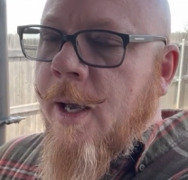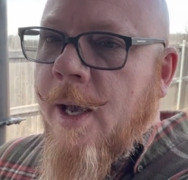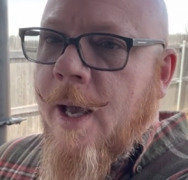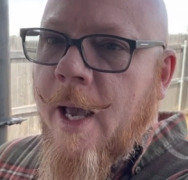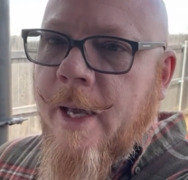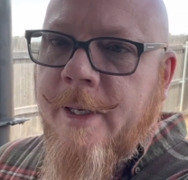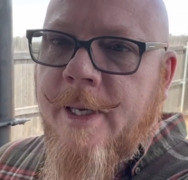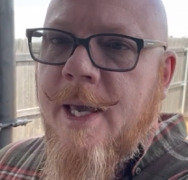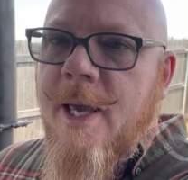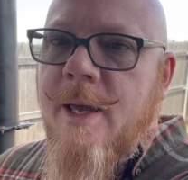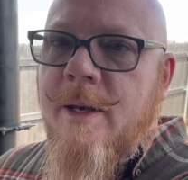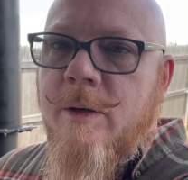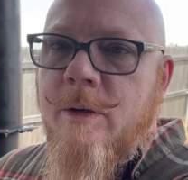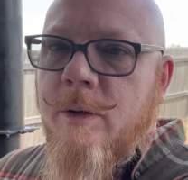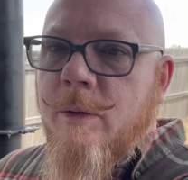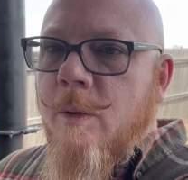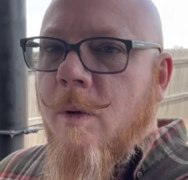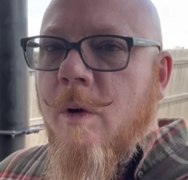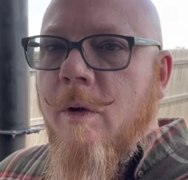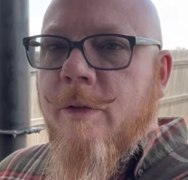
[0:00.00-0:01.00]
I can't
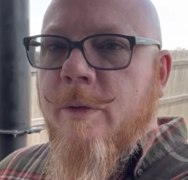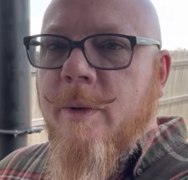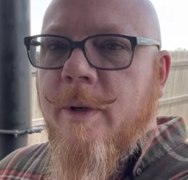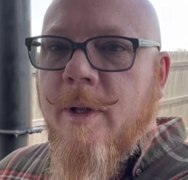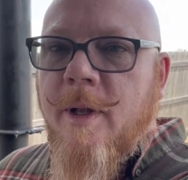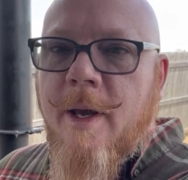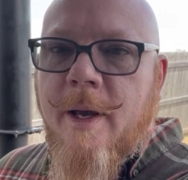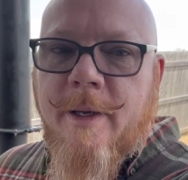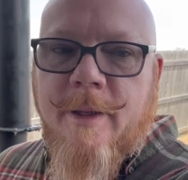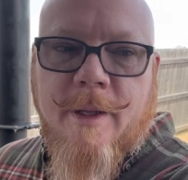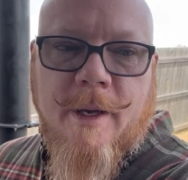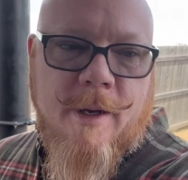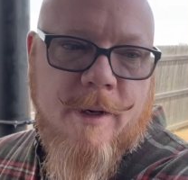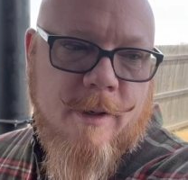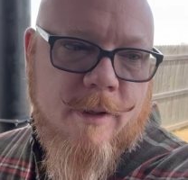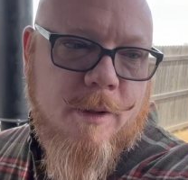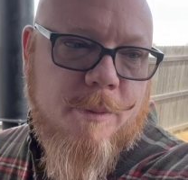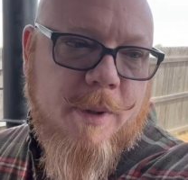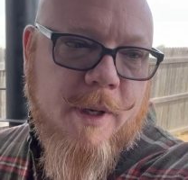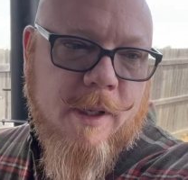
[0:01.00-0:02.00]
do all three like that
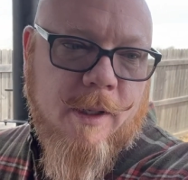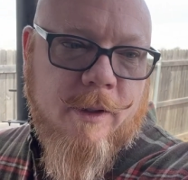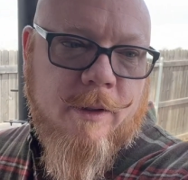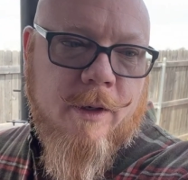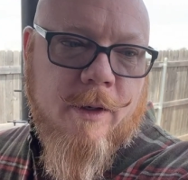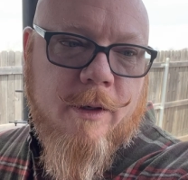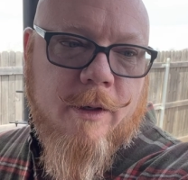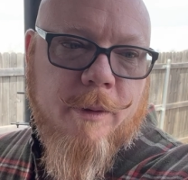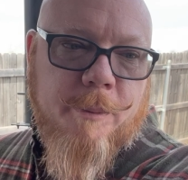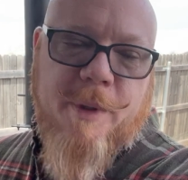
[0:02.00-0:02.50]
on the pellet cooker.